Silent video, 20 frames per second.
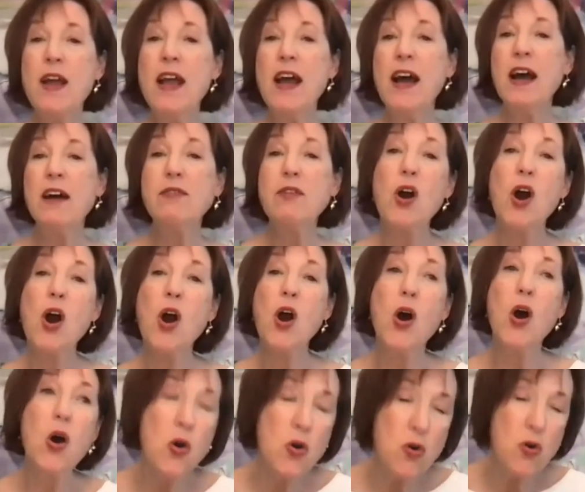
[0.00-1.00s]
have our
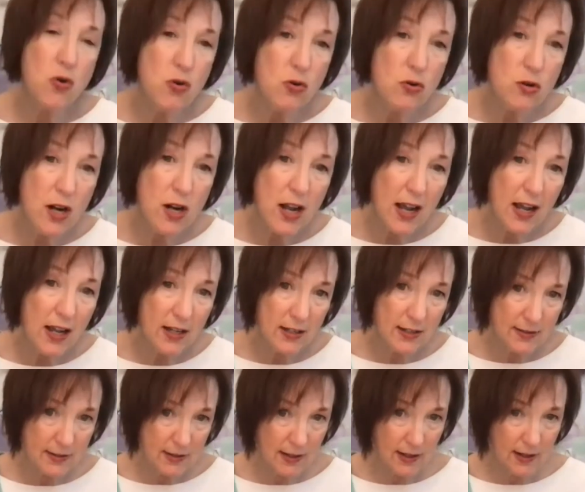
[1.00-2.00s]
own
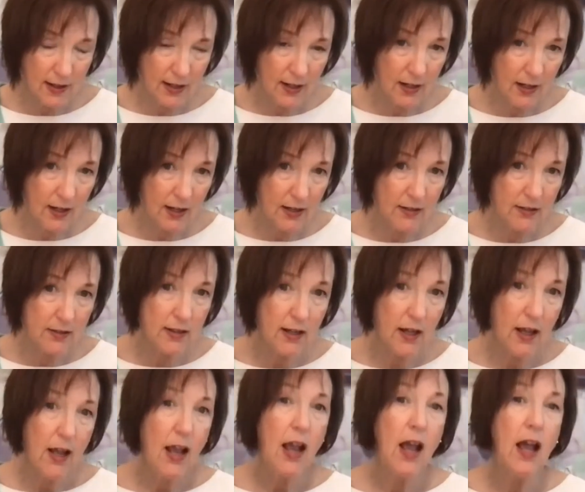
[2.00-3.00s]
anxieties
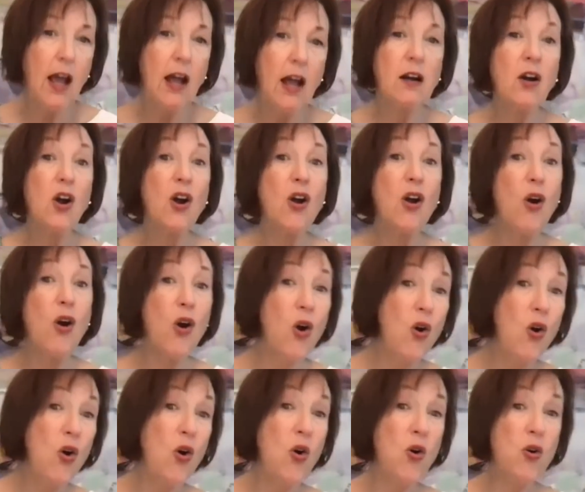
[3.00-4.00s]
and our
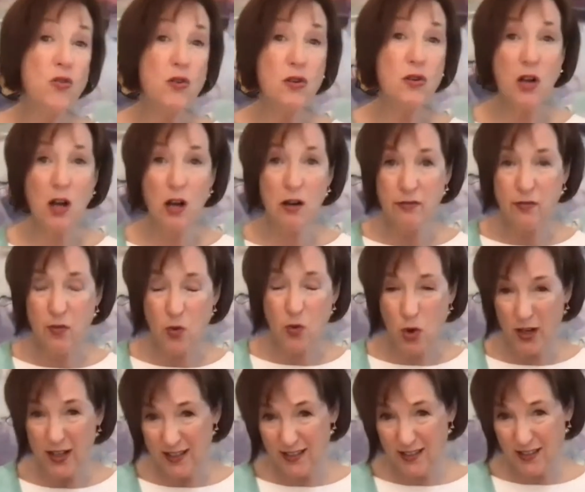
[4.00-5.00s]
own
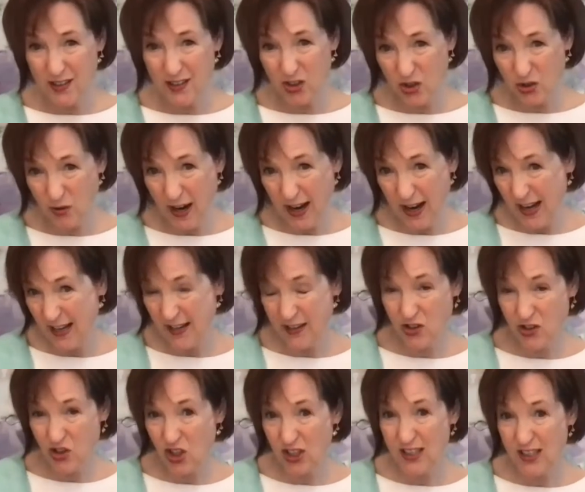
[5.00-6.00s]
avoidance
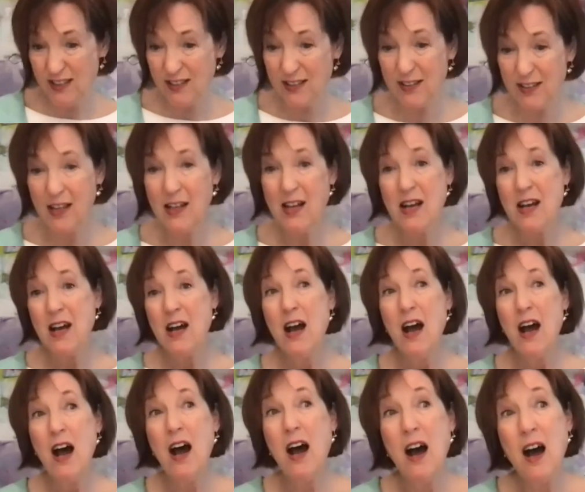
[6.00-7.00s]
strategies,
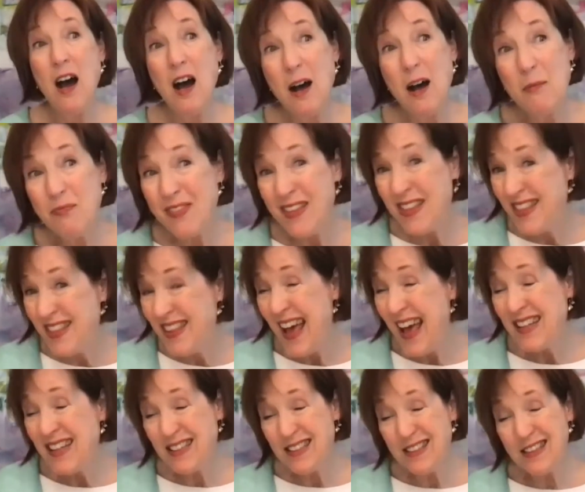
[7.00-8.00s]

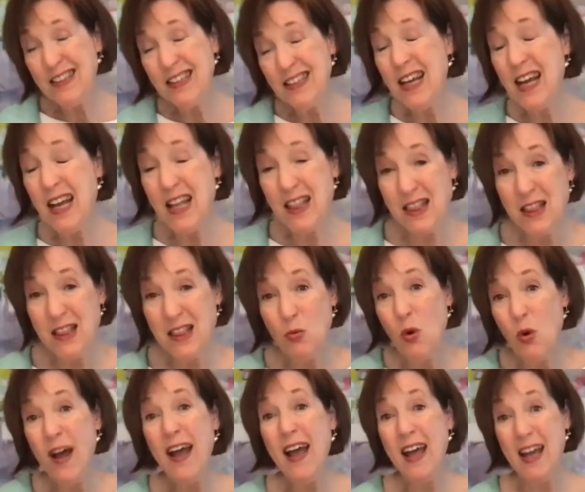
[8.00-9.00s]
that's going to get in the
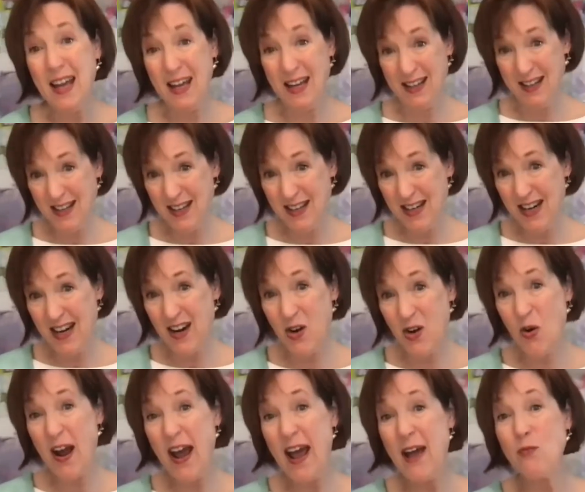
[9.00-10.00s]
way, you
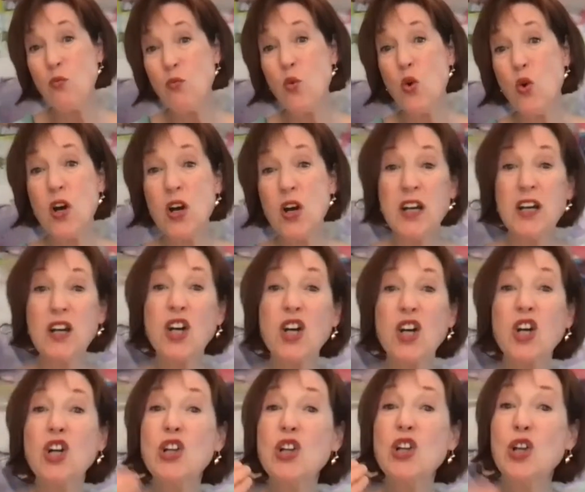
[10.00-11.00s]
know, and we're going to
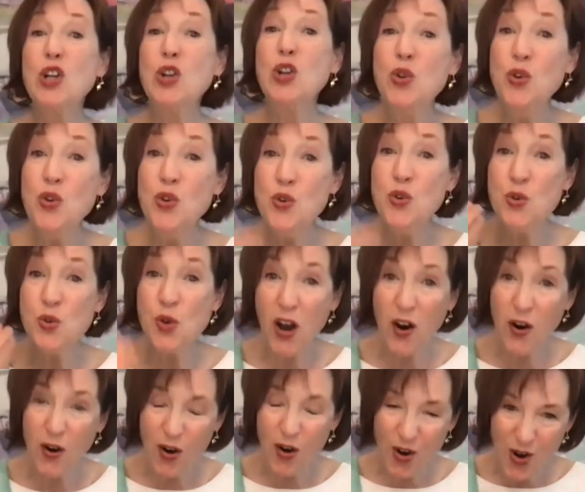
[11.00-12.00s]
collude
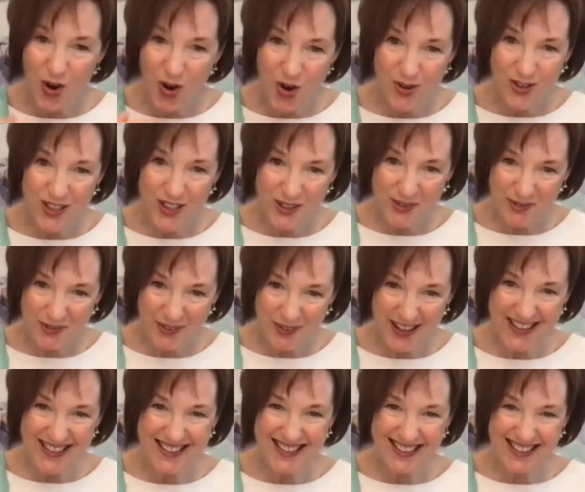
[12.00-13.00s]
our own
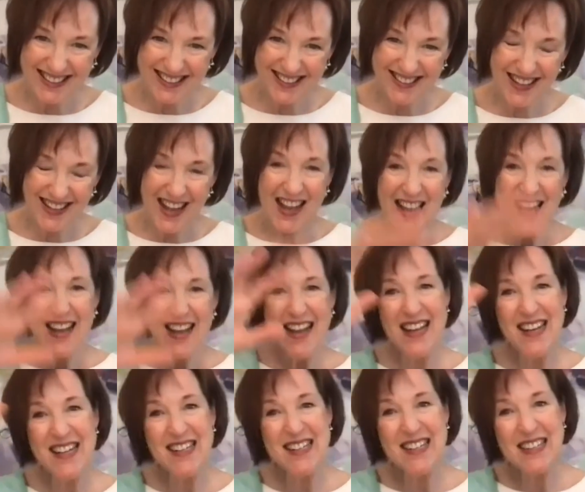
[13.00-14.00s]
defenses,
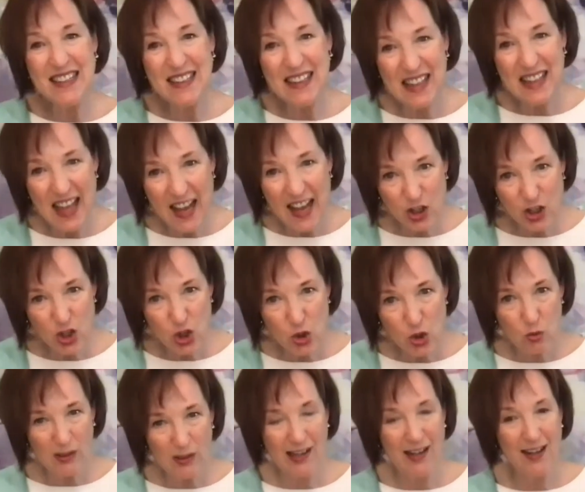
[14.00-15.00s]

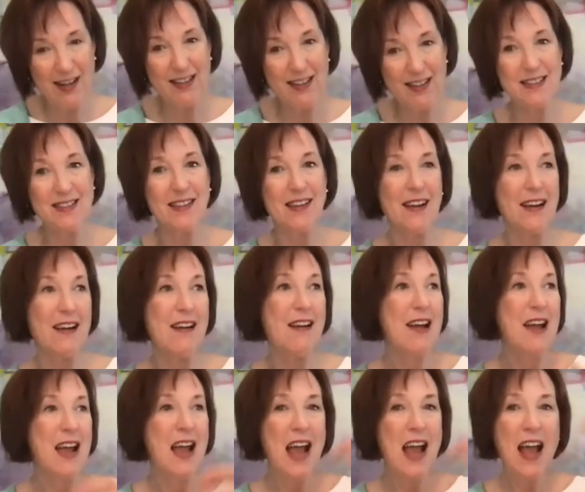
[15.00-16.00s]
intellectualizing,
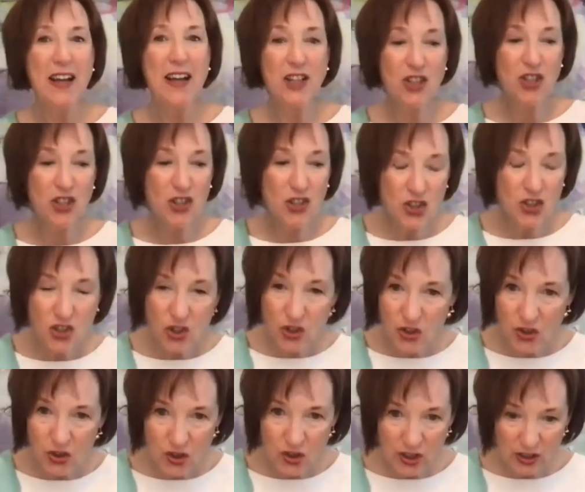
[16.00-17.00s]

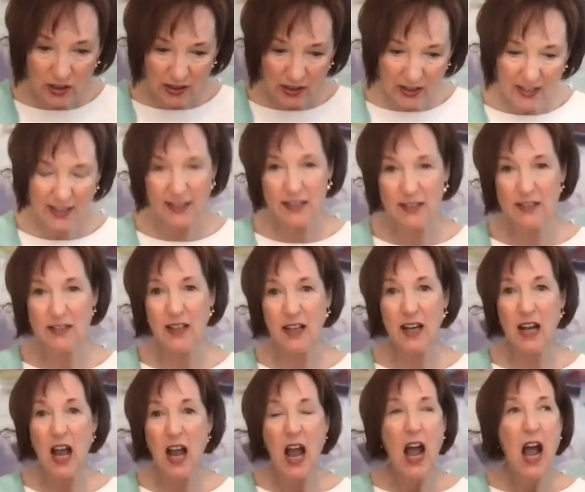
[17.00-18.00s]

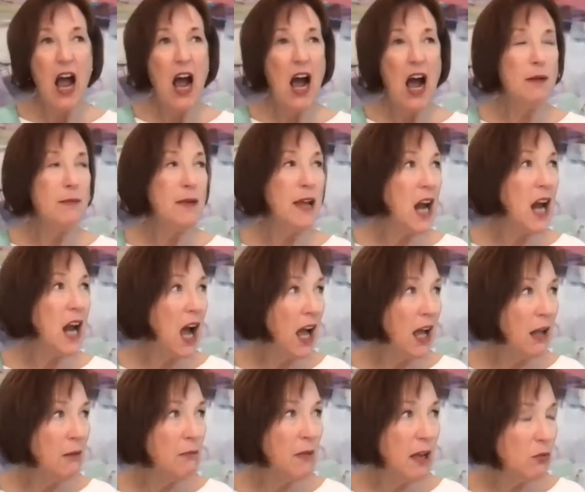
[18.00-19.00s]
externalizing. I mean,
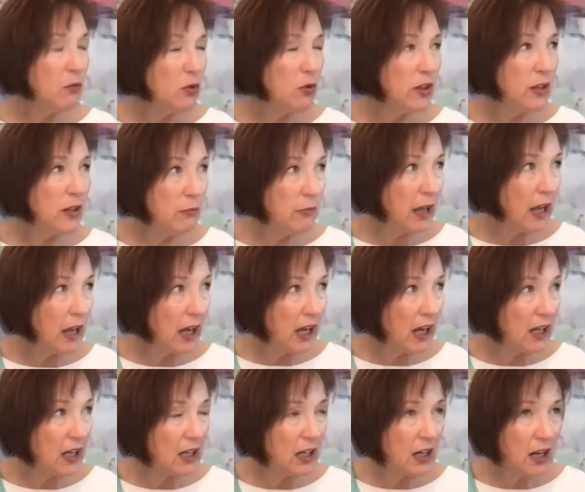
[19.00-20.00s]
I met with a
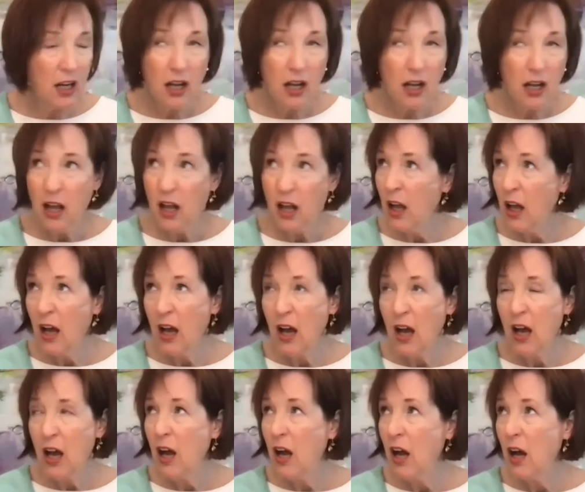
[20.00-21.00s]
man,
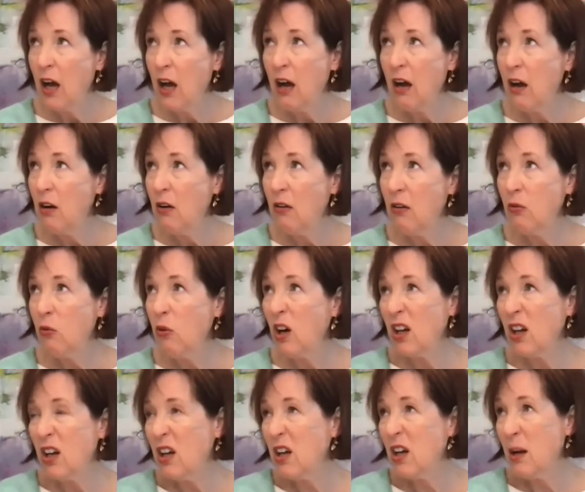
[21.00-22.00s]

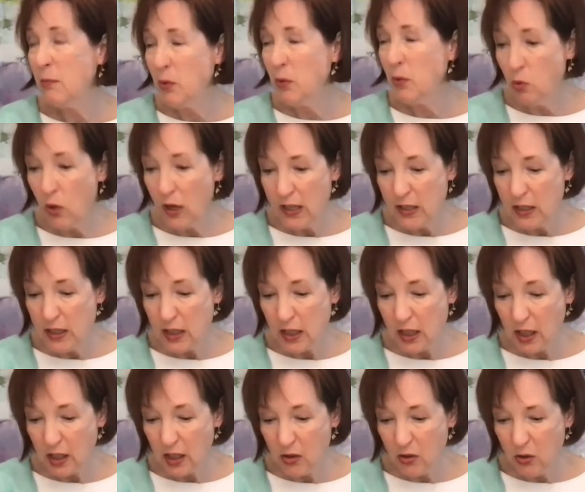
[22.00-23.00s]
a couple weeks
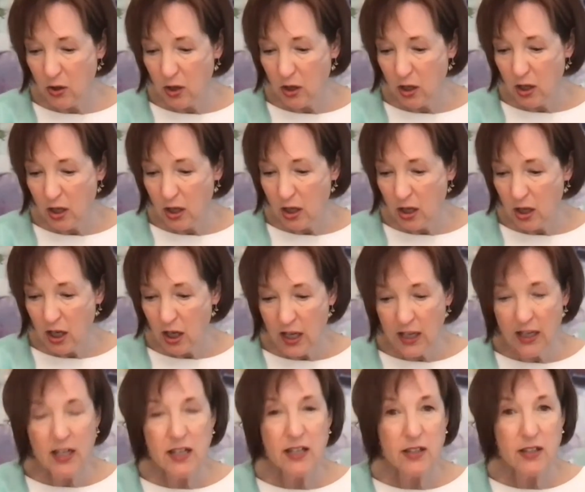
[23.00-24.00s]
ago,
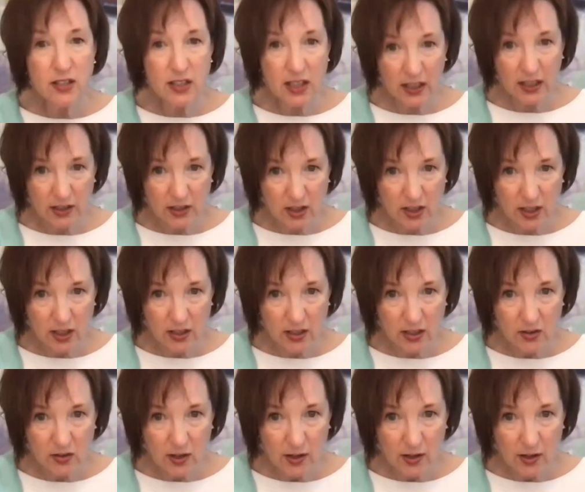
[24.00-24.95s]
in his 60s,